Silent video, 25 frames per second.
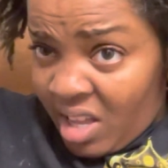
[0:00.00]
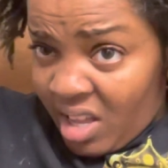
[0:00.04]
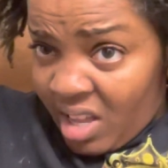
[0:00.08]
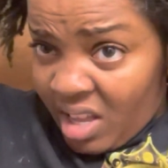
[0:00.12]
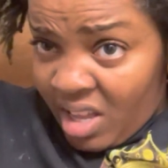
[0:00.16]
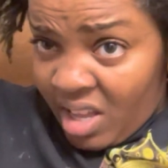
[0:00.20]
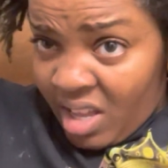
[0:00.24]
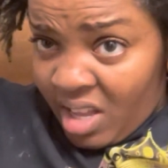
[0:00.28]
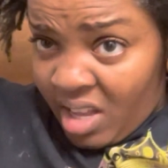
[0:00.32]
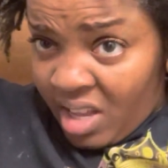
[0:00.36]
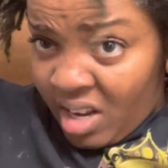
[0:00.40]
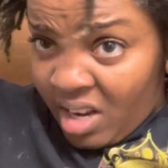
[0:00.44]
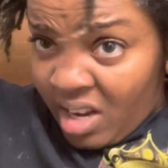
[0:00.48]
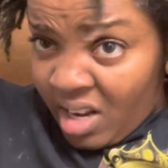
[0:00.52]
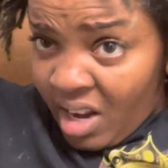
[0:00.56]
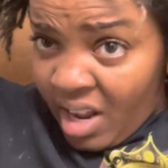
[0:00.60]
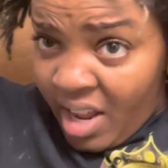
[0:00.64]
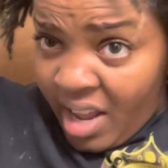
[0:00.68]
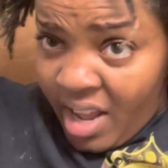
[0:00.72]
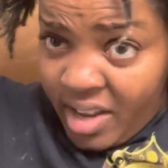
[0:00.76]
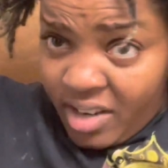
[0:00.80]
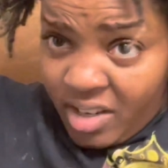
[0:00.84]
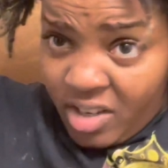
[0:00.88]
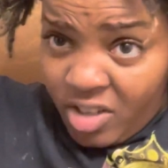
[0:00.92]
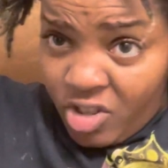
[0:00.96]
and I
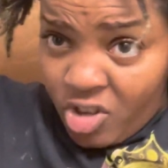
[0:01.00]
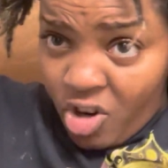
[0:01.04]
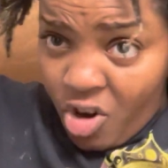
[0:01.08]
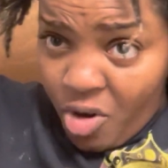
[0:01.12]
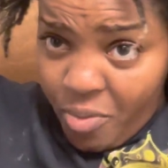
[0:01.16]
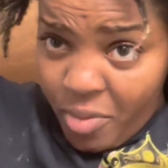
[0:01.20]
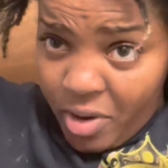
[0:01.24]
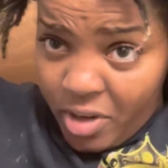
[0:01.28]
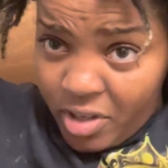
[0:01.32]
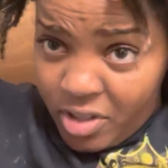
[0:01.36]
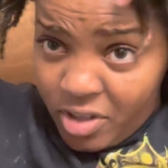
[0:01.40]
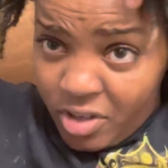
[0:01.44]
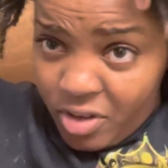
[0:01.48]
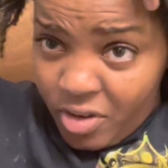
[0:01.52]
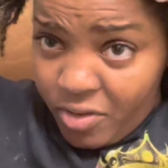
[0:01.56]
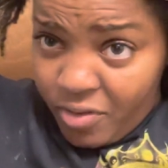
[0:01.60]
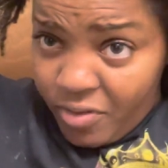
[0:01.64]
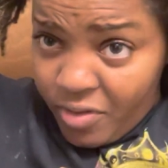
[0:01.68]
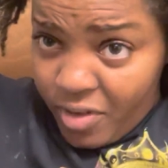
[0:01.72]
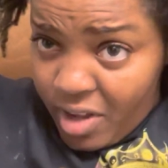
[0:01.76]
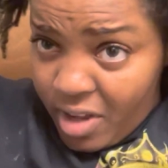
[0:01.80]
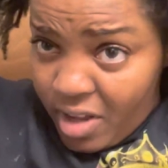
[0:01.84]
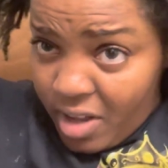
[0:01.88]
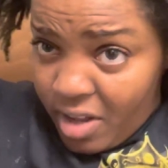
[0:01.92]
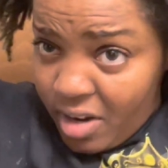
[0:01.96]
had to turn myself
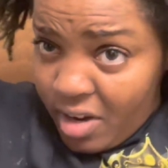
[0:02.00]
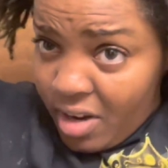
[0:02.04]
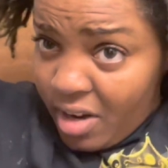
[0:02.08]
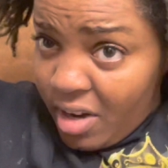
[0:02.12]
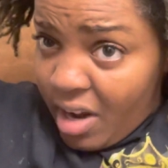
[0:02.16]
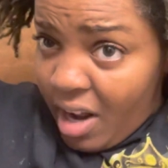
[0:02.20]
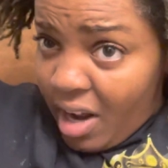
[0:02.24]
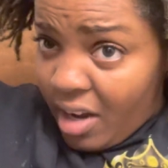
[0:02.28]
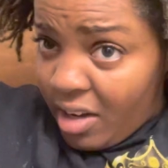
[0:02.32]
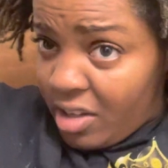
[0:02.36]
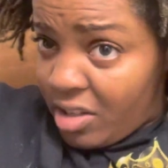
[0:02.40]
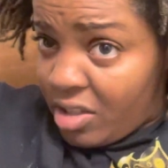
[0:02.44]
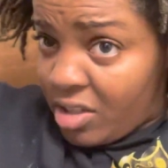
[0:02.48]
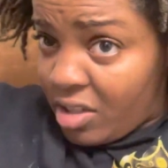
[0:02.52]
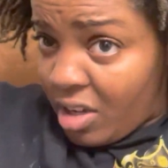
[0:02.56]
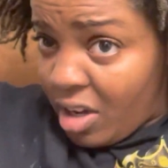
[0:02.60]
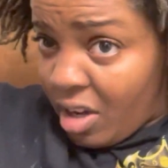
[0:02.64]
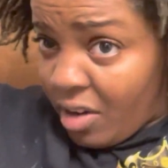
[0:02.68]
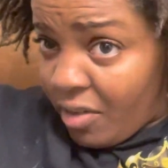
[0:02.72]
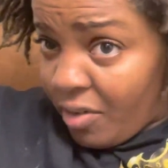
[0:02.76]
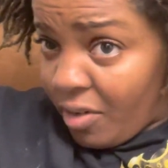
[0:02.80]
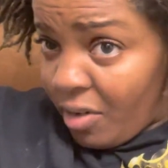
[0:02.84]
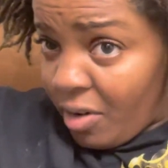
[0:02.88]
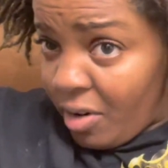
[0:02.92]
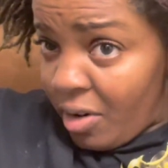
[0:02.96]
in and I
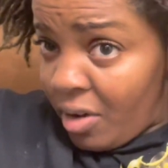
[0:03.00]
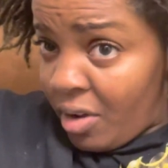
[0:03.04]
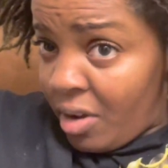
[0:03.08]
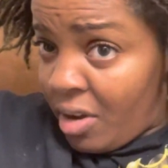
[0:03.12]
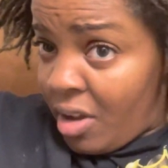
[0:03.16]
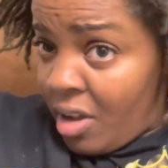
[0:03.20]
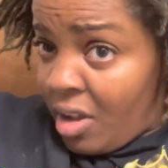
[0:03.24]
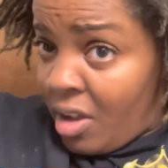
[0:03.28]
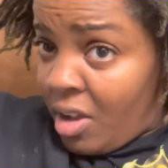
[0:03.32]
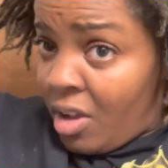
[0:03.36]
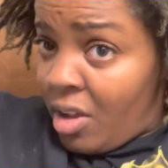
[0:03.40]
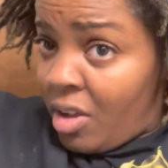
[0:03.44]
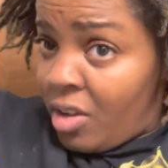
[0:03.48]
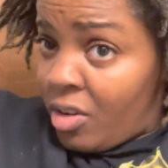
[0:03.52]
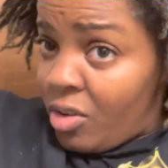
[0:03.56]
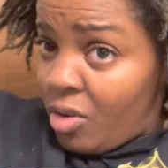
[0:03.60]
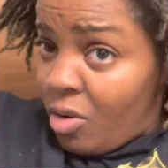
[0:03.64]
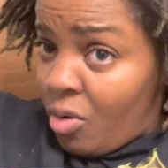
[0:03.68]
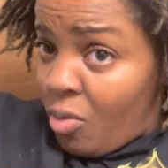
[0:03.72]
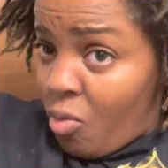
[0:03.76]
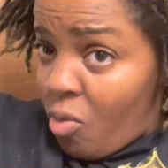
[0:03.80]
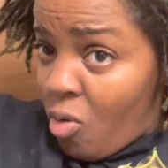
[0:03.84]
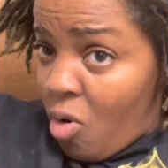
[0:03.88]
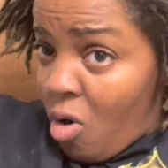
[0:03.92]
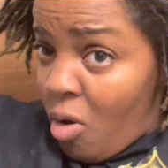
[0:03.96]
discovered the
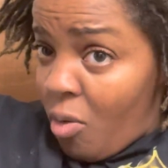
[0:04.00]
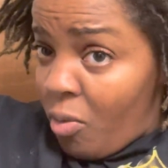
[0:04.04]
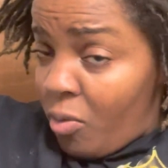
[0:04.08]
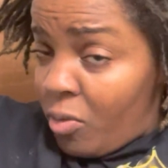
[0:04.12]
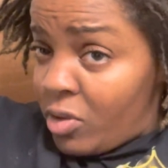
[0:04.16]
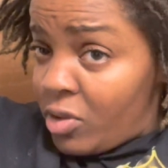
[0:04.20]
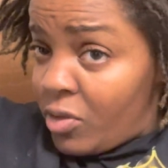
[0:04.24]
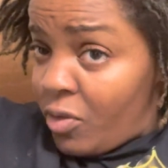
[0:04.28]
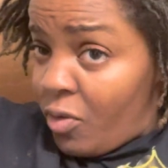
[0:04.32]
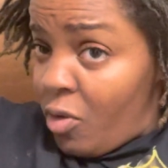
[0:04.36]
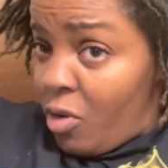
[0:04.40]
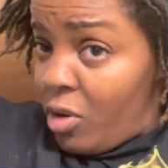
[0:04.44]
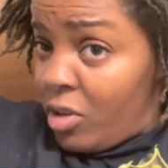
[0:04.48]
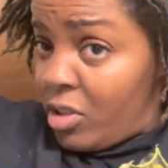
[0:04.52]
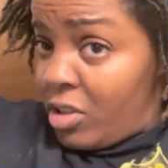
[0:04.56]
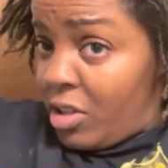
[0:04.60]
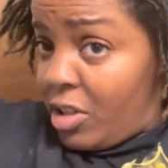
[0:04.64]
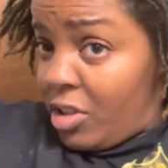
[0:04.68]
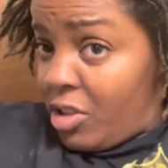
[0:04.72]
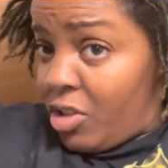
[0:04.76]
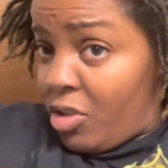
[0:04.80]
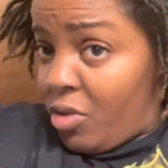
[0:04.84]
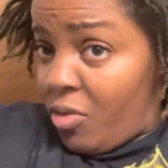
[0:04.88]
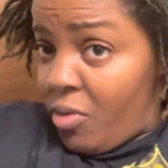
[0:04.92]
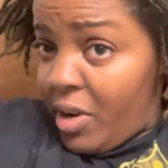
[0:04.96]
warrant was for a
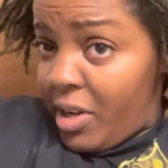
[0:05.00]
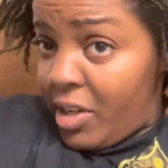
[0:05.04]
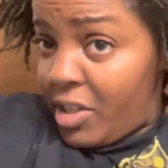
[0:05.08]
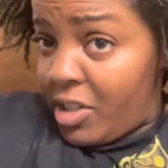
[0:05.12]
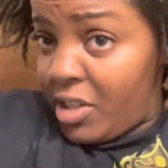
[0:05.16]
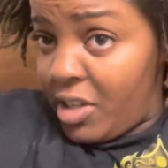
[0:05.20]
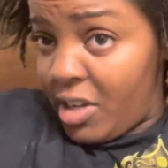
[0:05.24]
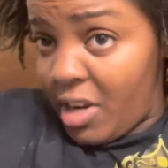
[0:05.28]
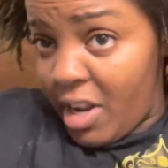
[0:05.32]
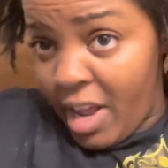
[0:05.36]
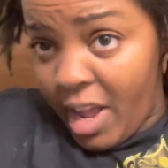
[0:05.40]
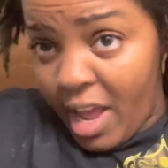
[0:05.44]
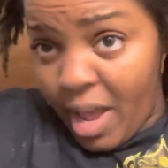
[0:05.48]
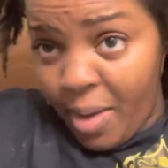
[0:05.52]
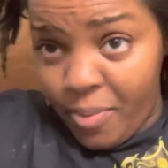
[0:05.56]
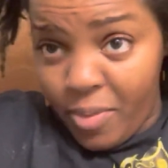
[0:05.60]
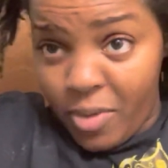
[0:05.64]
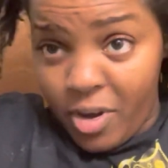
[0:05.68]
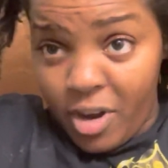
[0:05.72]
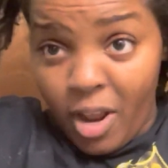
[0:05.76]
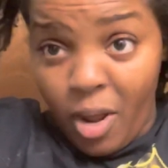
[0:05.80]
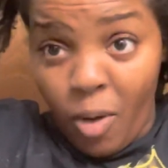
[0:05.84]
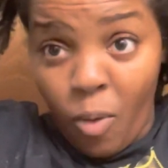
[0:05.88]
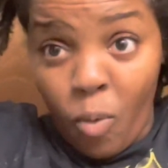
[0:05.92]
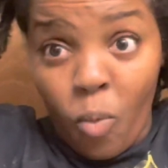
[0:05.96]
situation that
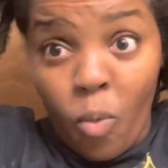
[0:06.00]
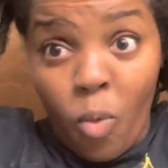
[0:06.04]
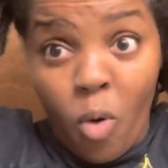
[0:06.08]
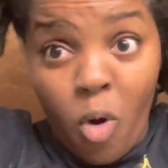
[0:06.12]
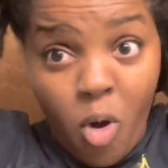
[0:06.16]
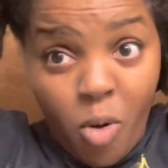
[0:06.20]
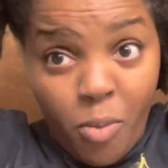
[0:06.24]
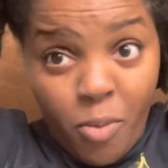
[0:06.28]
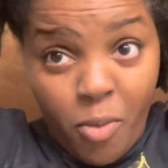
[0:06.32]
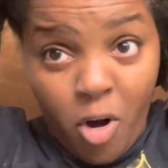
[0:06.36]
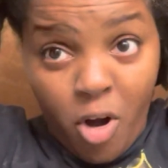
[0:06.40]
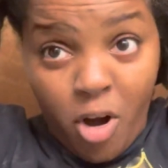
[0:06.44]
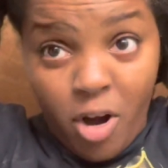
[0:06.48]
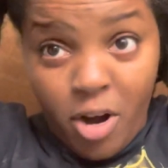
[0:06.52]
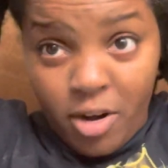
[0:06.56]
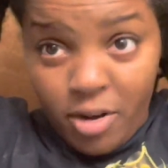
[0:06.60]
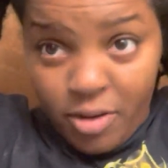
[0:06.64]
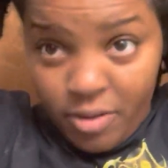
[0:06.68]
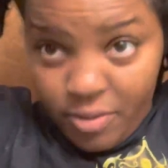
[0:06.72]
happened at Walmart.